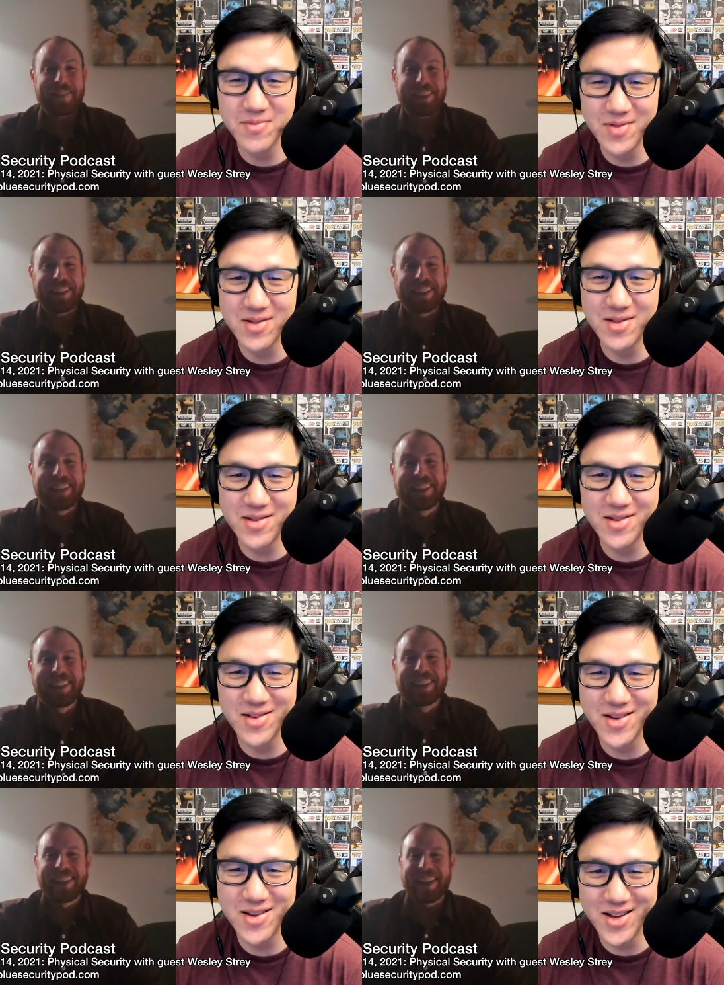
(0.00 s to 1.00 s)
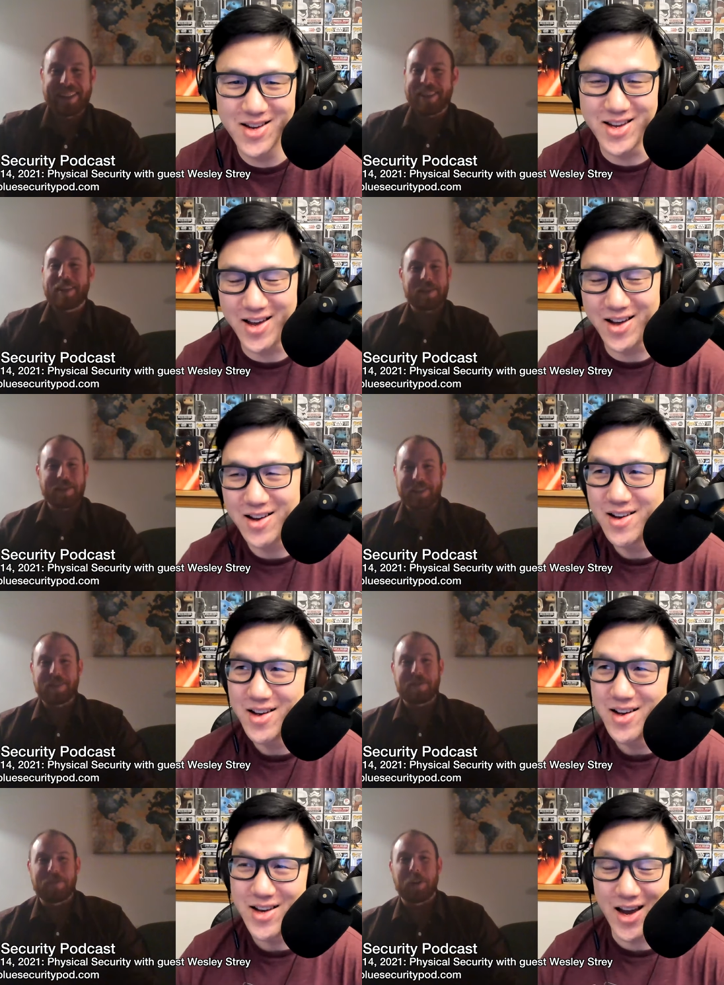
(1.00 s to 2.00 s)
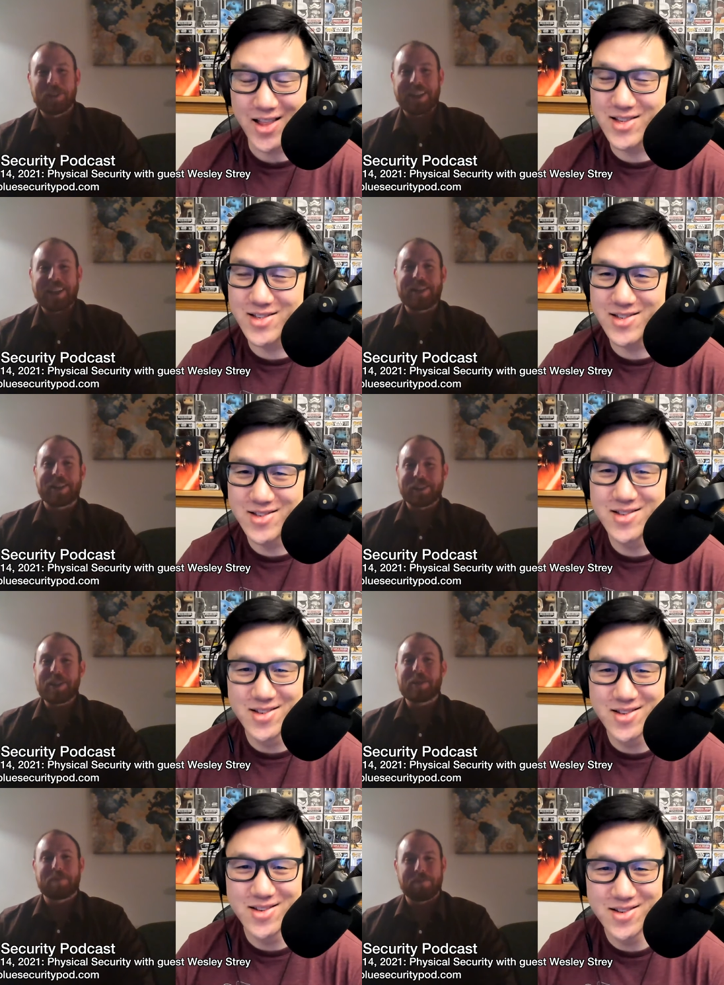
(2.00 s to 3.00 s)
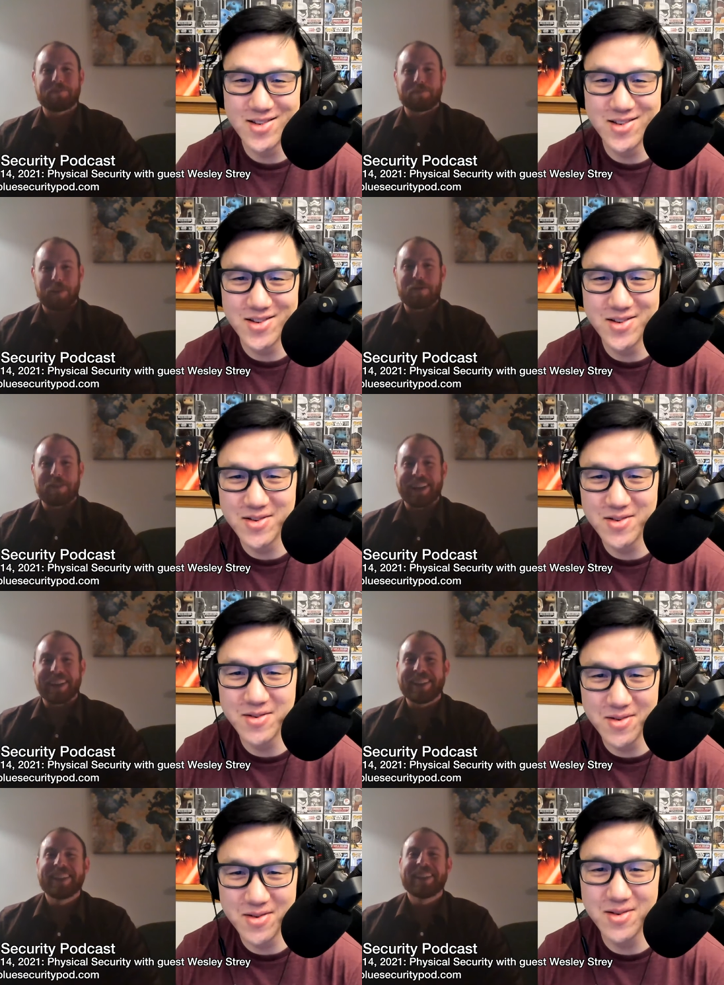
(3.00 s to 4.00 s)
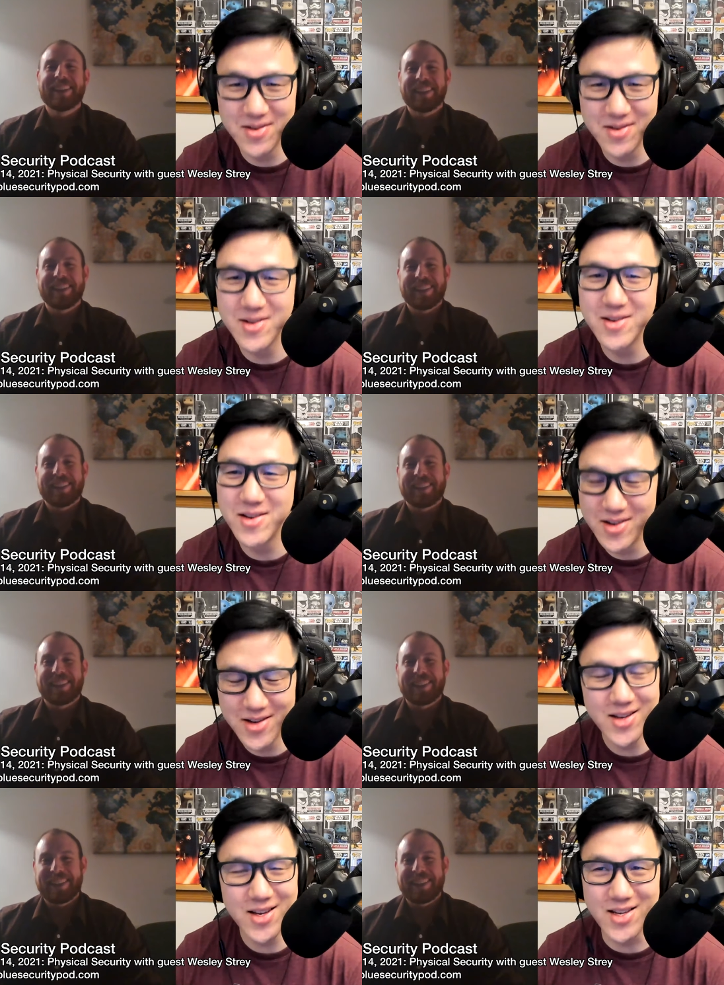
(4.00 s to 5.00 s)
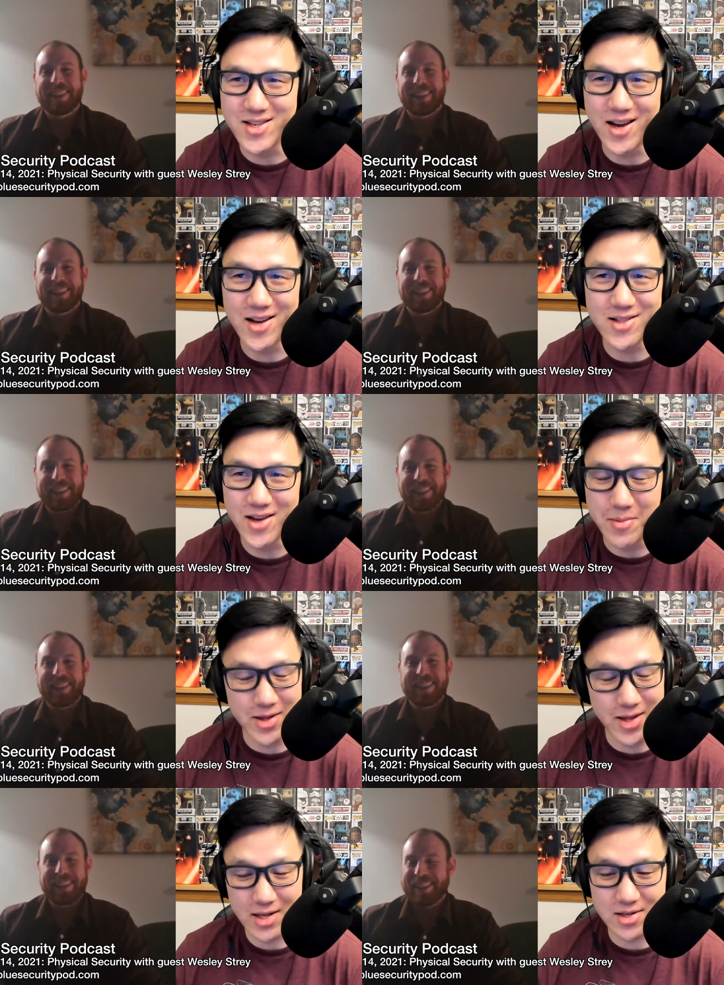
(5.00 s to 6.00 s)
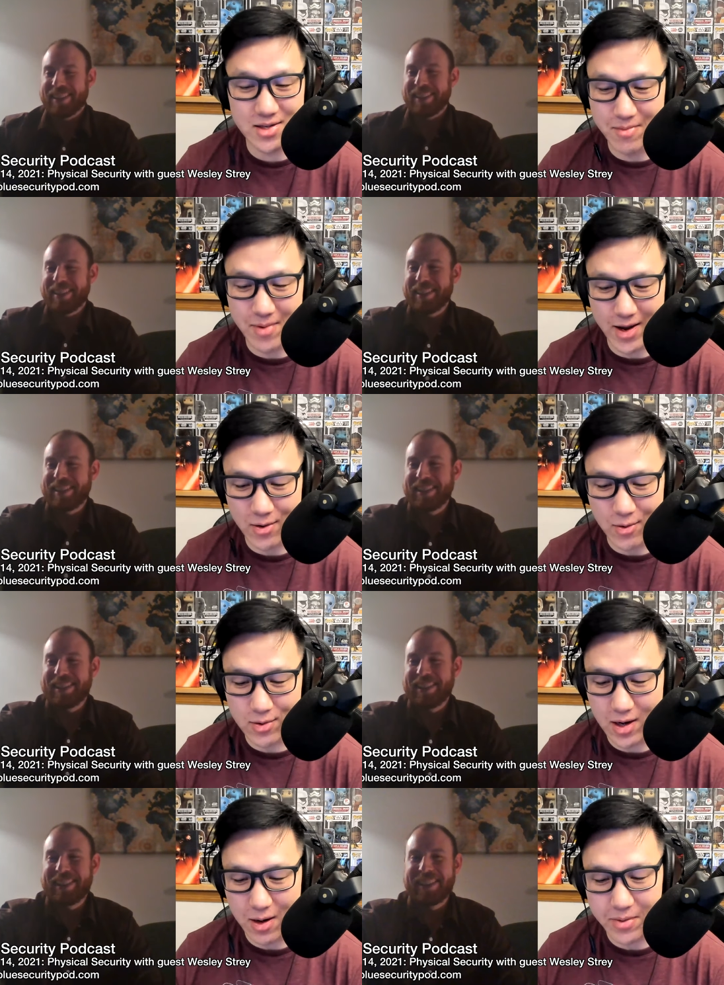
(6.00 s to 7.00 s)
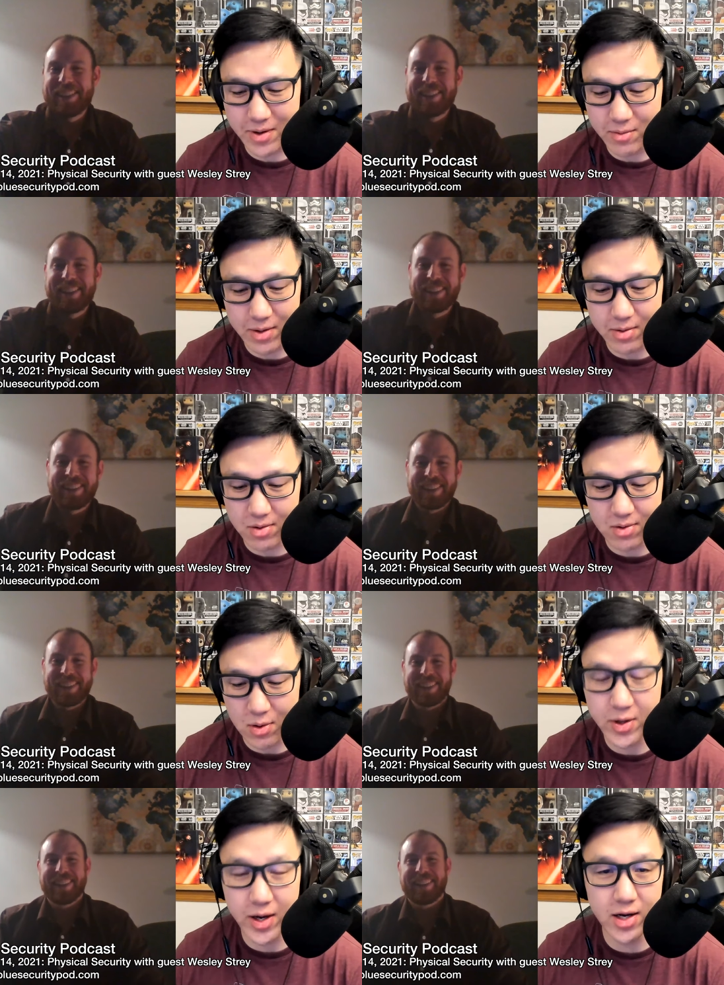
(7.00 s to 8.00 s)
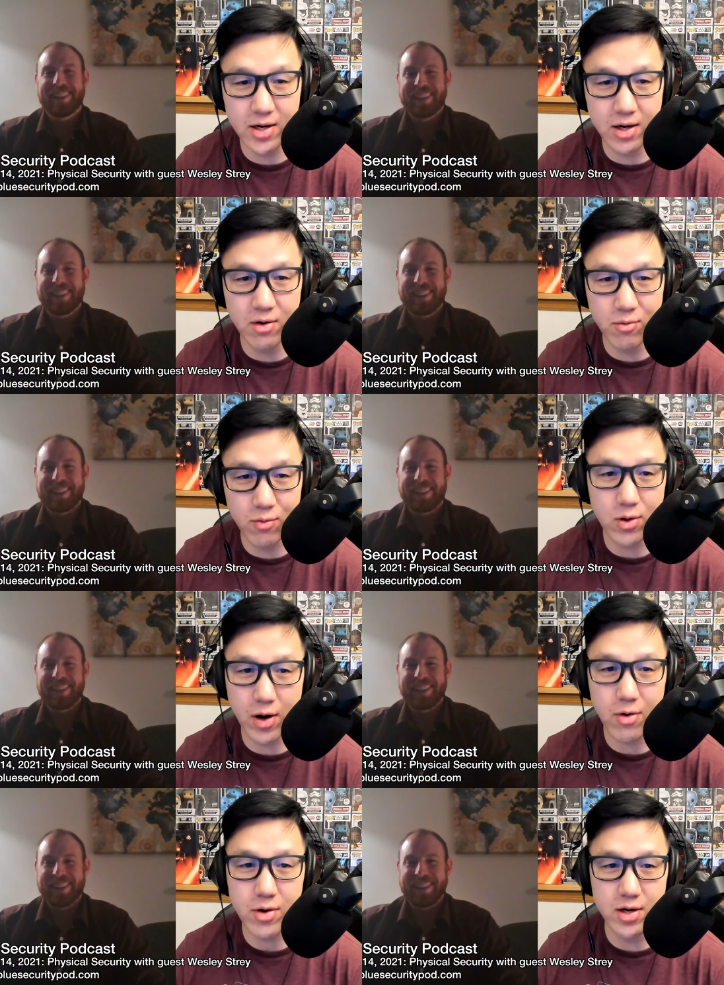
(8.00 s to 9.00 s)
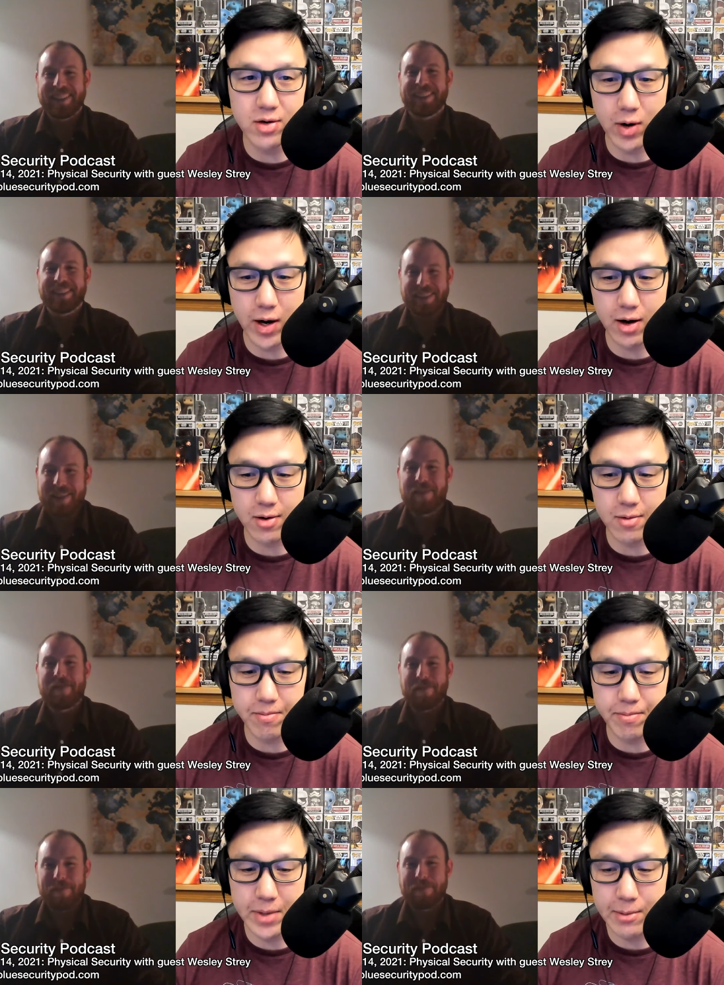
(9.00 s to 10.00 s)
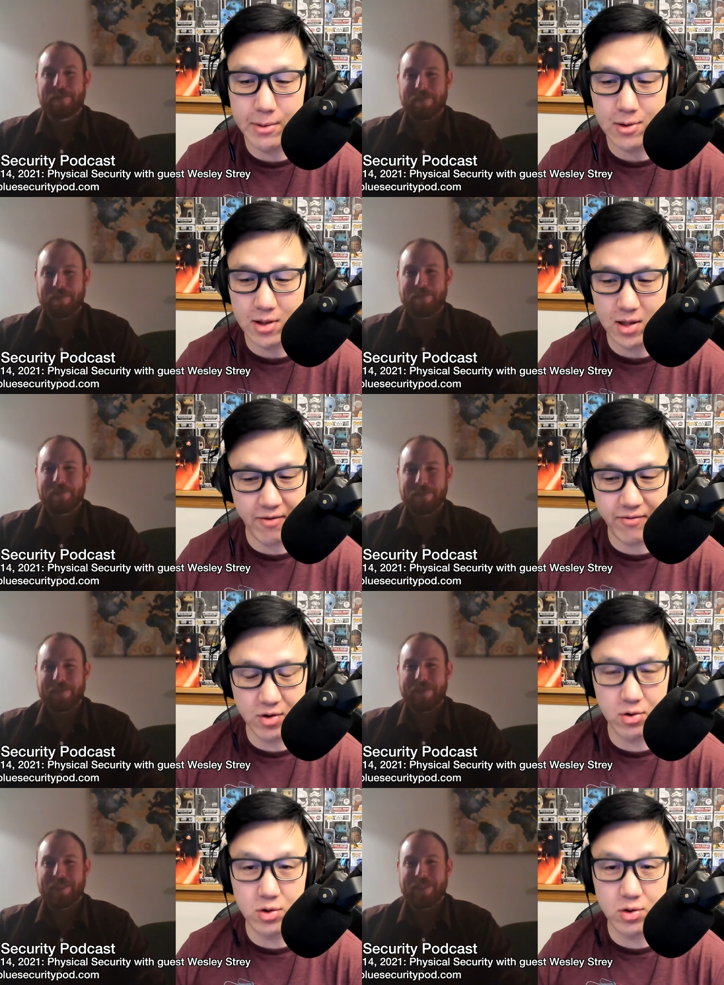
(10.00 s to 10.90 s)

Speaker 1: it. It yeah. gets folded yeah, into your risk profile.
Speaker 2: Exactly. I mean, that's my old company. We were located in a rural area where people left their